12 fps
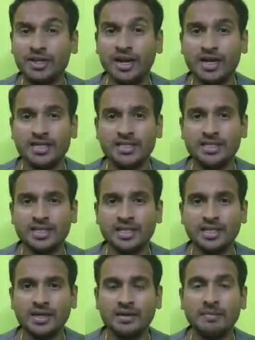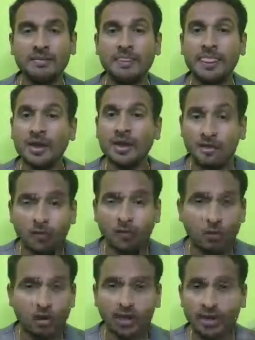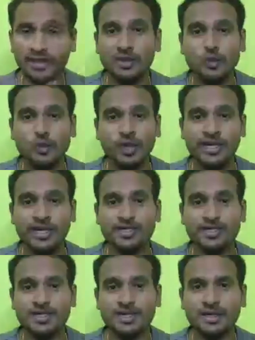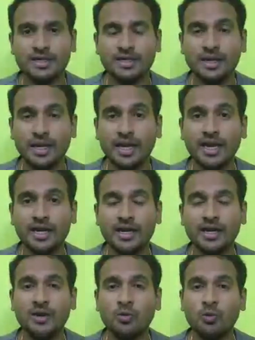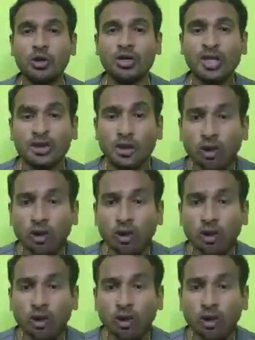15 hours, work in the weekends, and work in the